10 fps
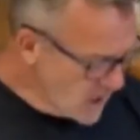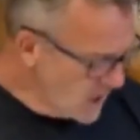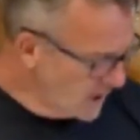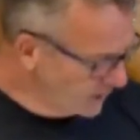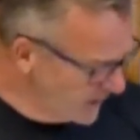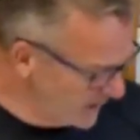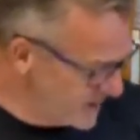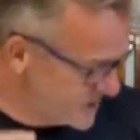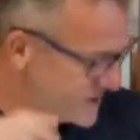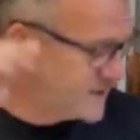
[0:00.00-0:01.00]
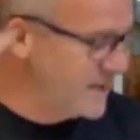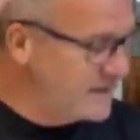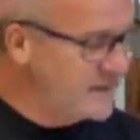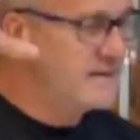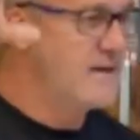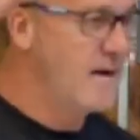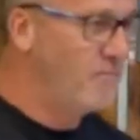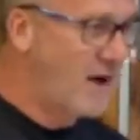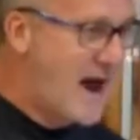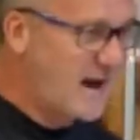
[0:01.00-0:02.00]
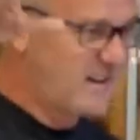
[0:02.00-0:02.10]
literally sending them back